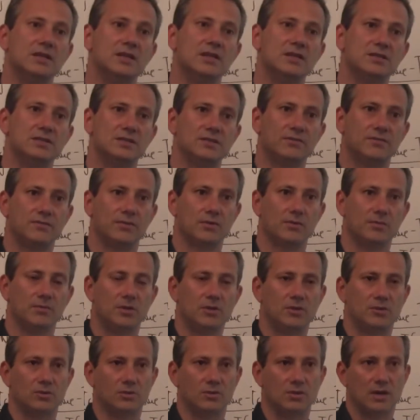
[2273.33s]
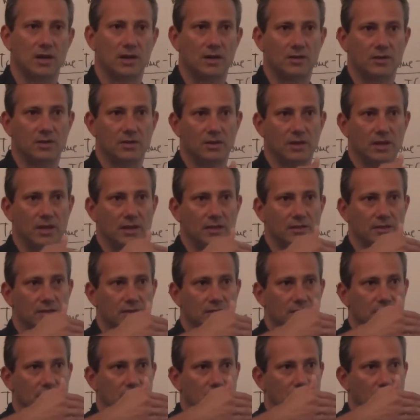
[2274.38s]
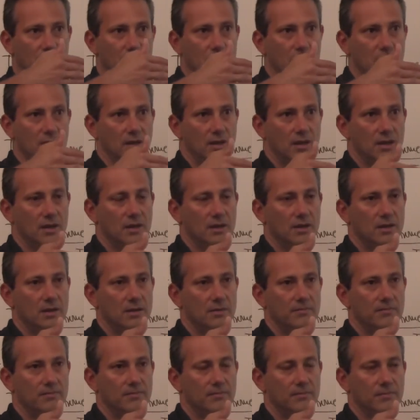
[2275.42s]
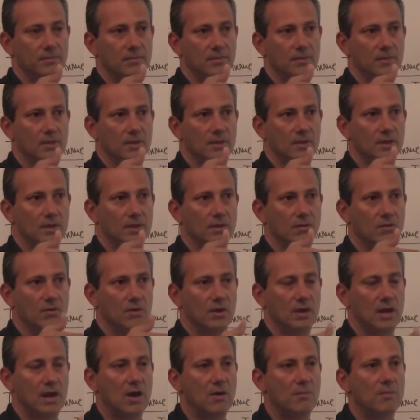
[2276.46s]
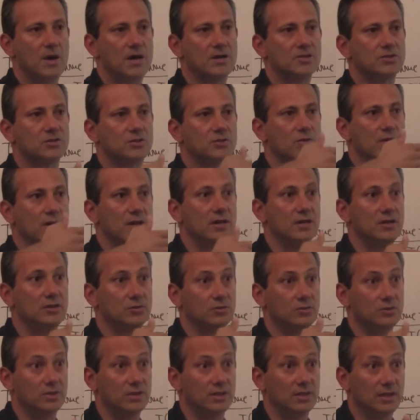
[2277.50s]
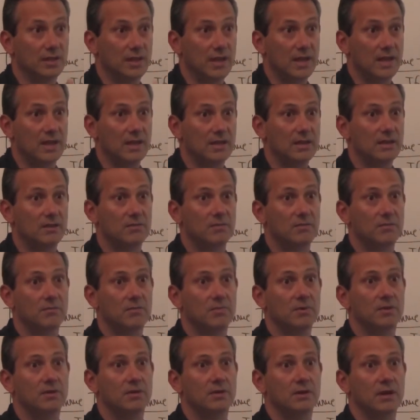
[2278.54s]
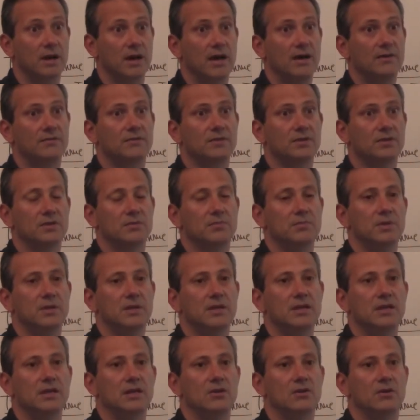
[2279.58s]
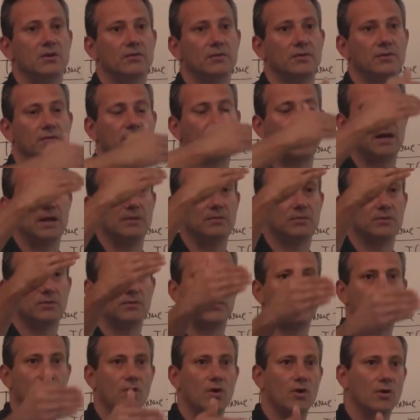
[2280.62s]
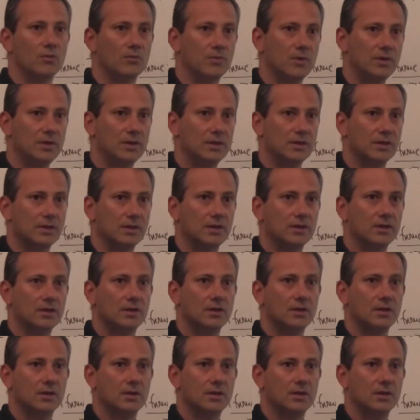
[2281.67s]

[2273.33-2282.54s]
easy for me to calculate how much do I need to delay after the beginning of the frame to fall within a